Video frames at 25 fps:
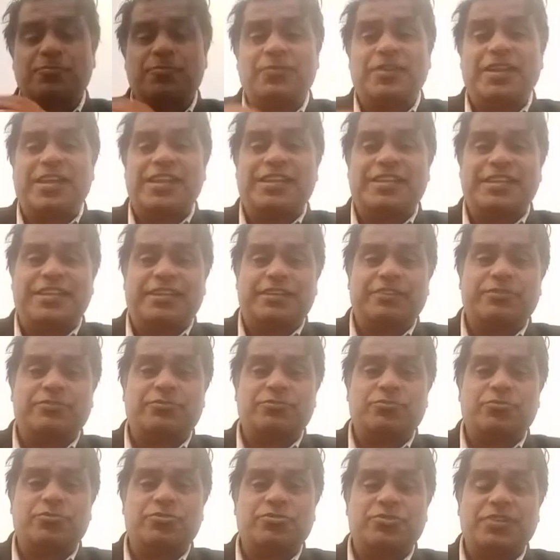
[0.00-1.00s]
planning
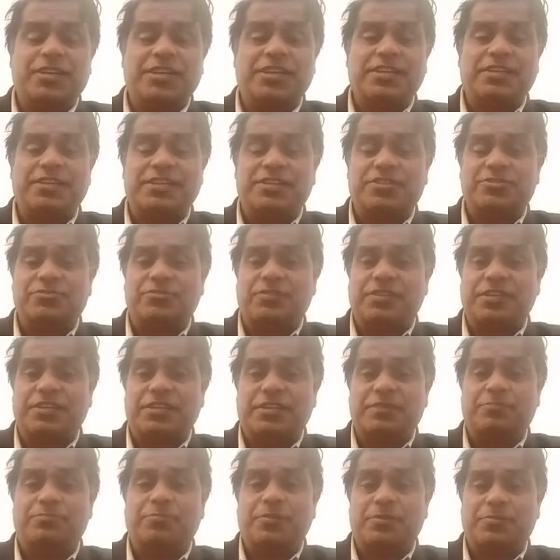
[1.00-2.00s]
to stay in
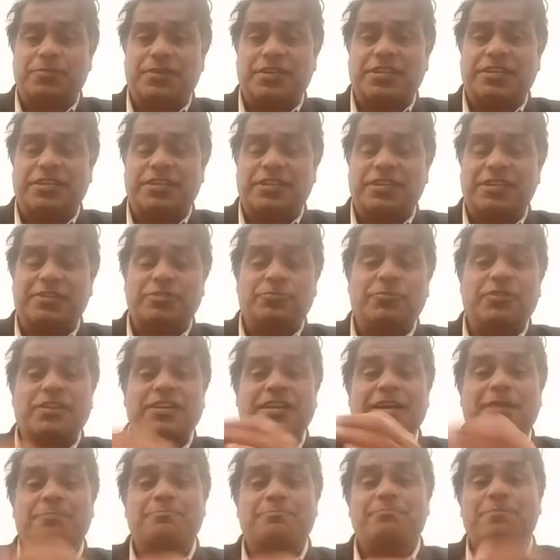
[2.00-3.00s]
Australia permanently, and you will
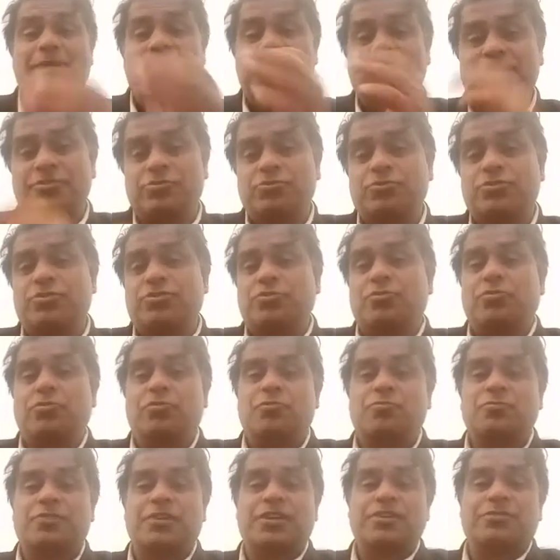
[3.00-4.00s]
come back to your
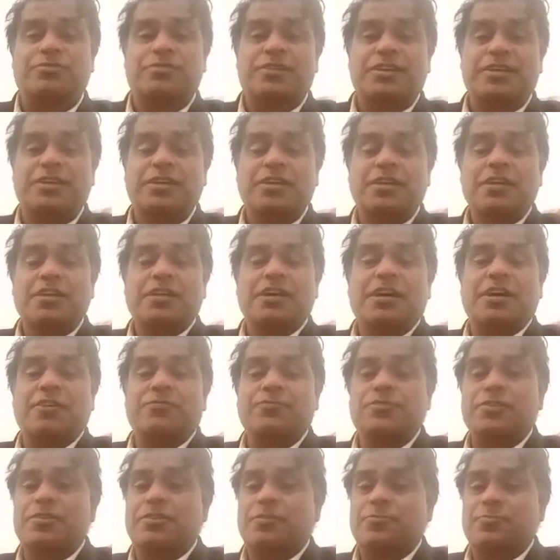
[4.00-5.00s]
home country
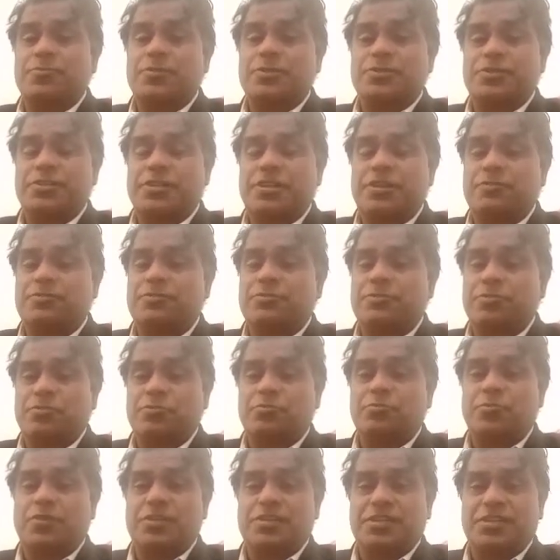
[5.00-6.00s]
after completion of your
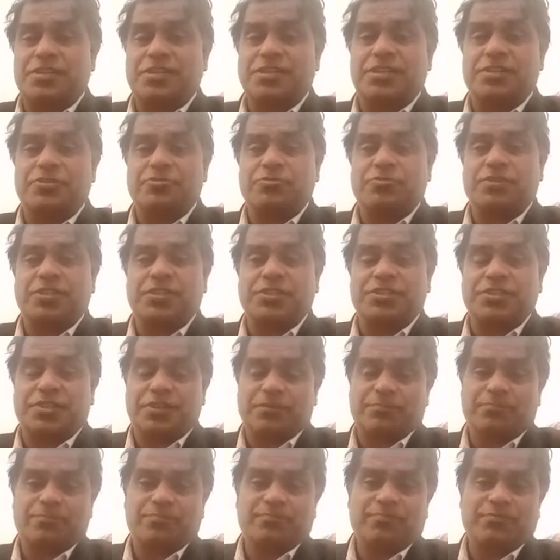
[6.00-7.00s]
quality education.
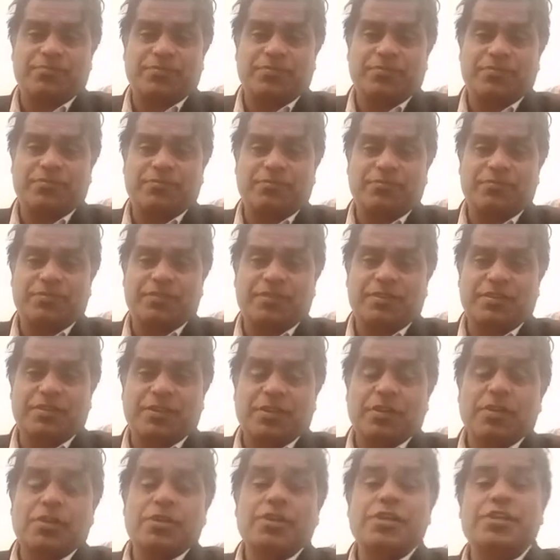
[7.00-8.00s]

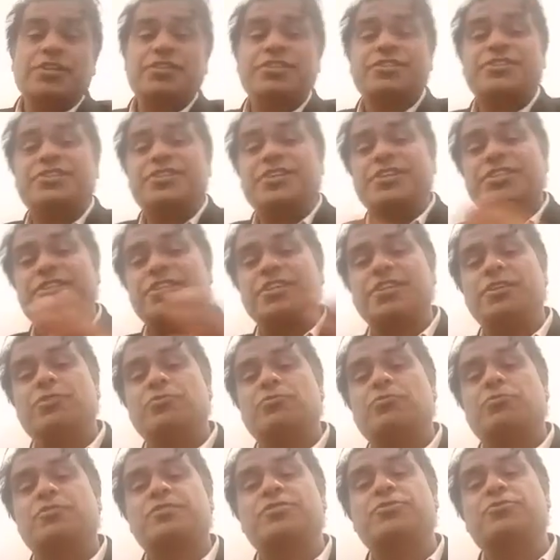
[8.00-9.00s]
In GTE
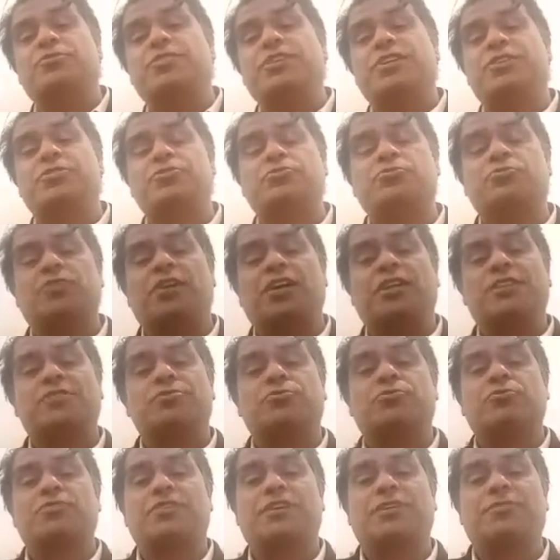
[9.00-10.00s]
rules, you need to
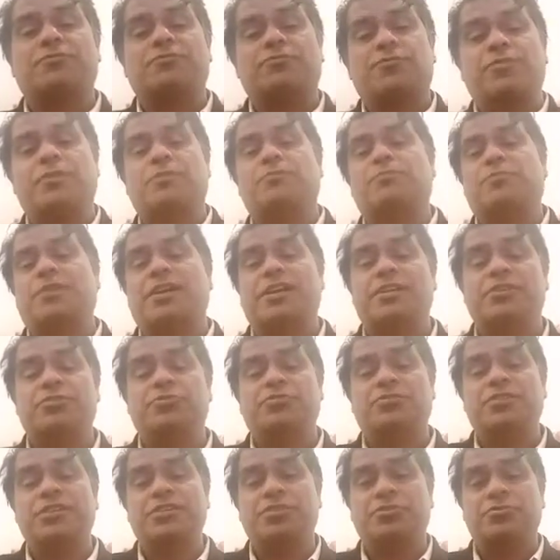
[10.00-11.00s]
also confirm and you
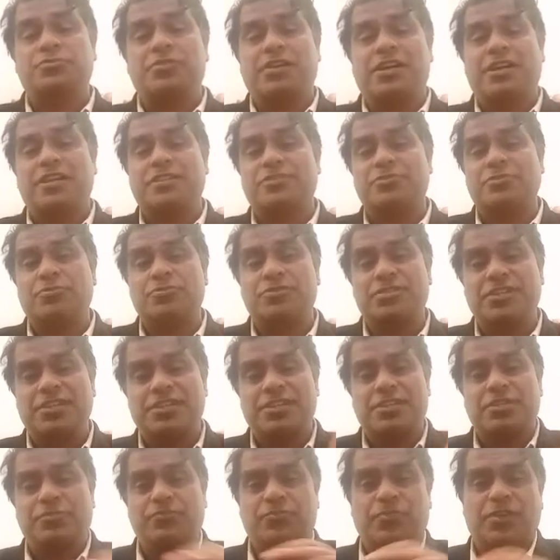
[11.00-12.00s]
need to also
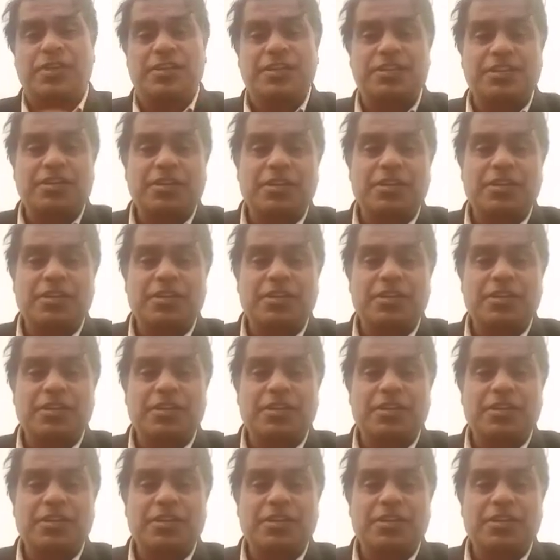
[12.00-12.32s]
satisfy